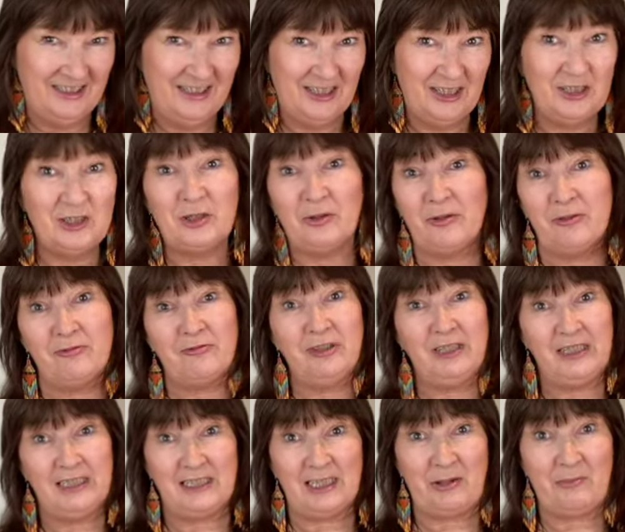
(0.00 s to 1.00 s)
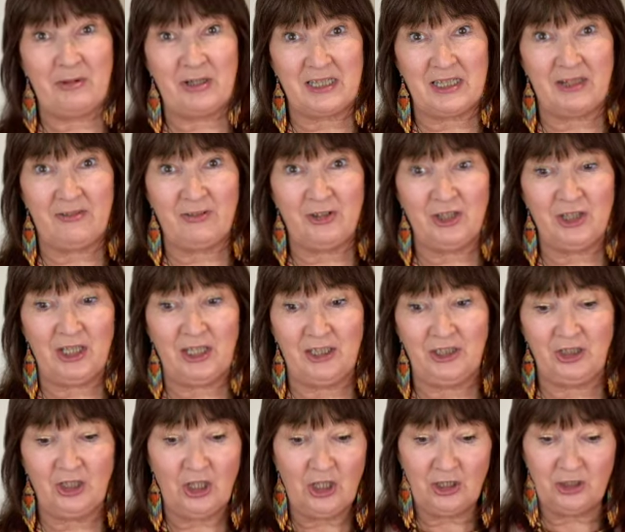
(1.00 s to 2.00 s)
So I've really set myself a
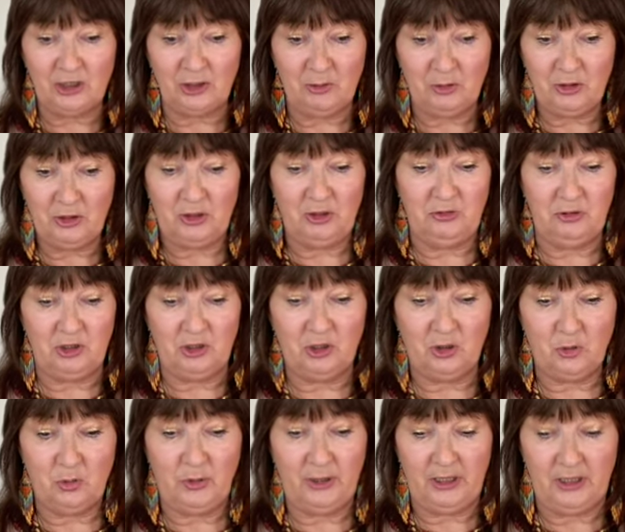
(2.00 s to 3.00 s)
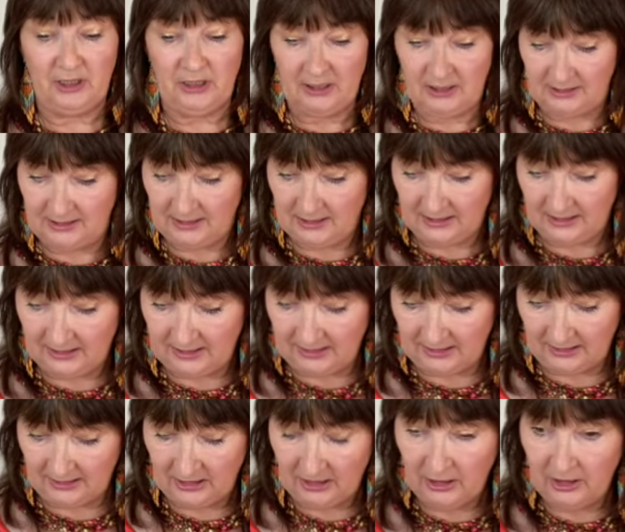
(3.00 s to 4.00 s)
challenge because I want to do it as quickly as I
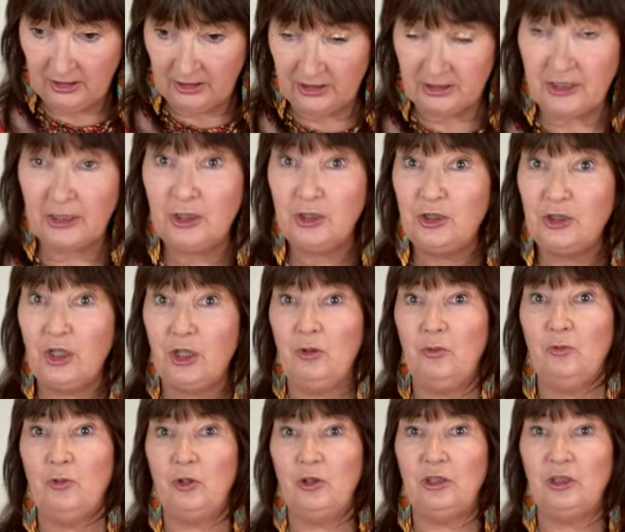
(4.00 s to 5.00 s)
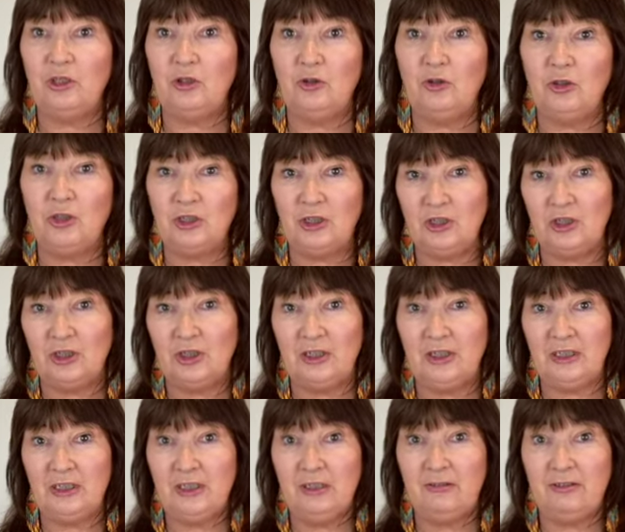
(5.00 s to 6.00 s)
can, because I don't want it all just
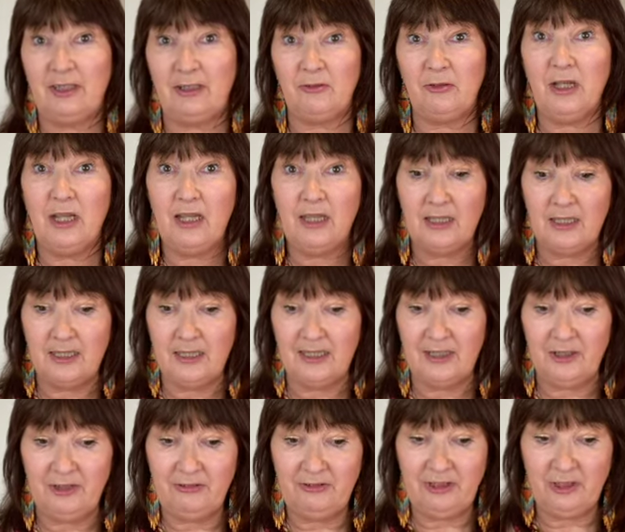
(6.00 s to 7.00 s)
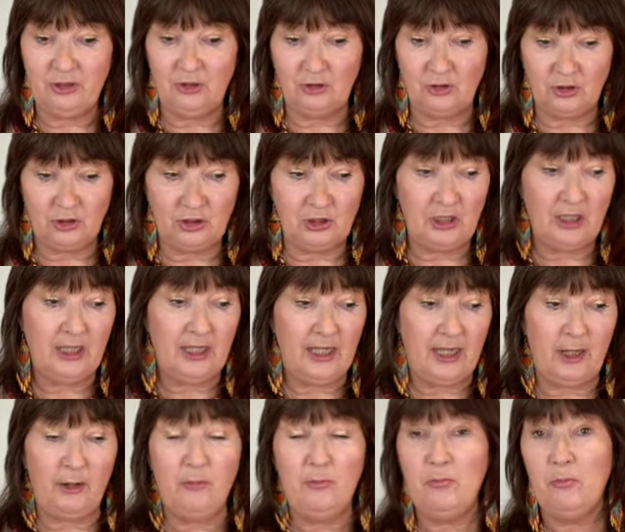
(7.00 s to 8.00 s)
sitting around gathering dust
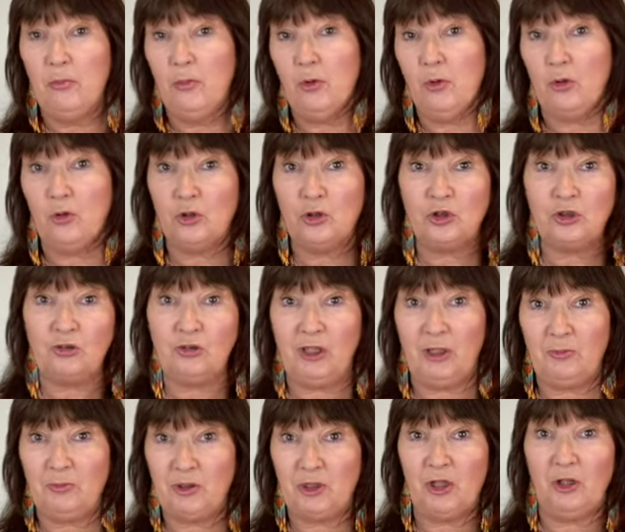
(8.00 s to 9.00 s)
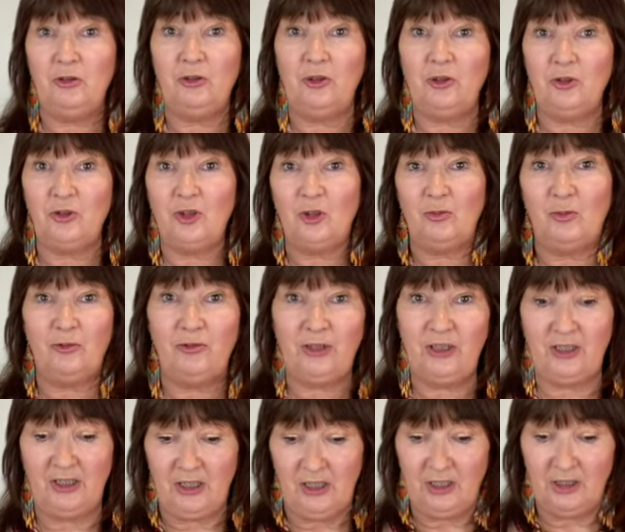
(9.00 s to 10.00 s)
and more scraps going on top of it.
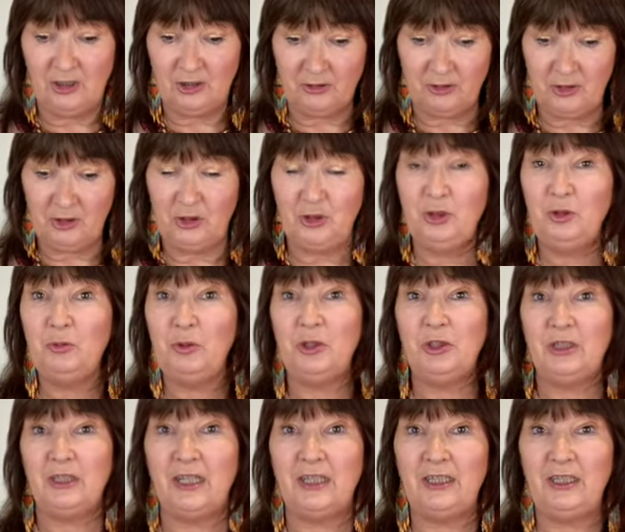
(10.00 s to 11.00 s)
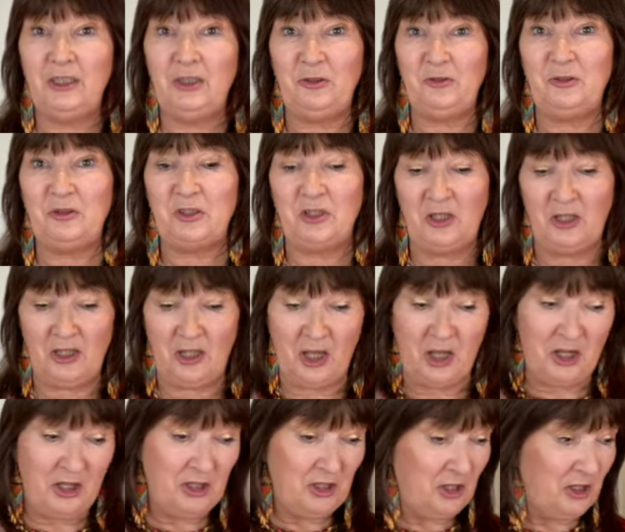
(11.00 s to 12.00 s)
But I do want to get it used.
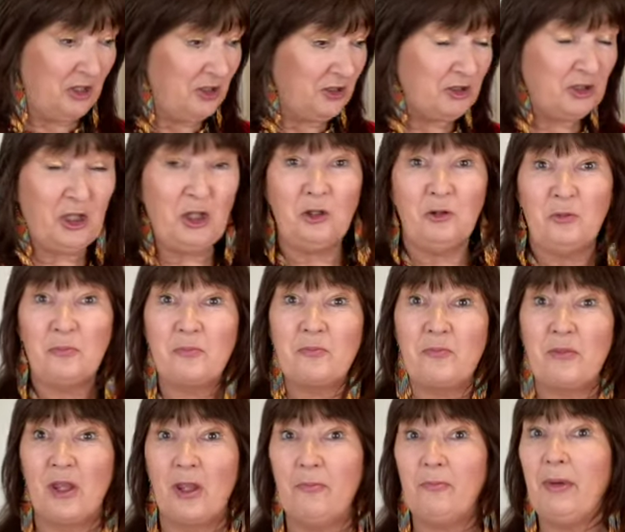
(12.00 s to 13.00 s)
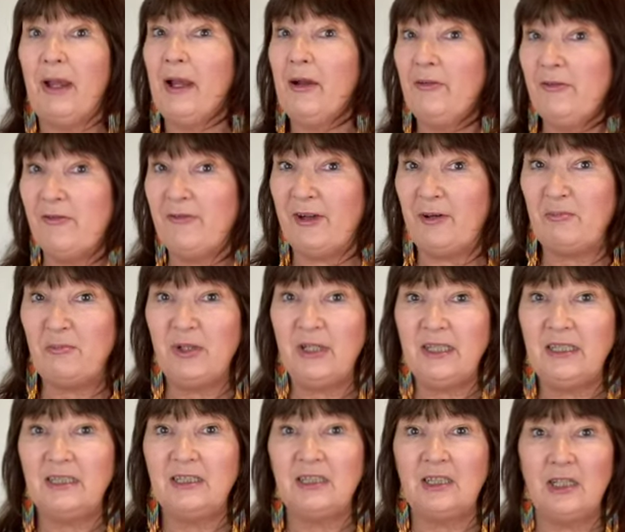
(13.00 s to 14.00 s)
So pound
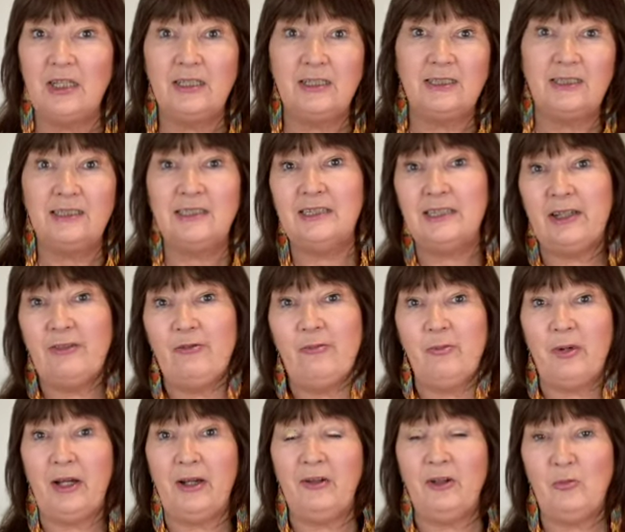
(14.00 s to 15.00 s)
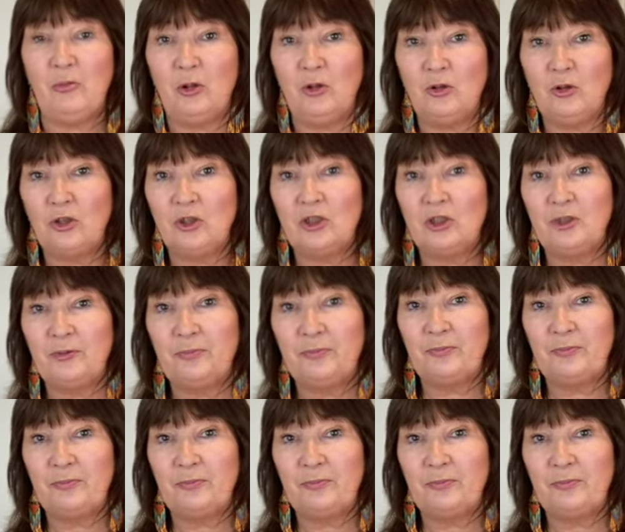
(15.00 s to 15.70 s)
fabrics, £7 a box.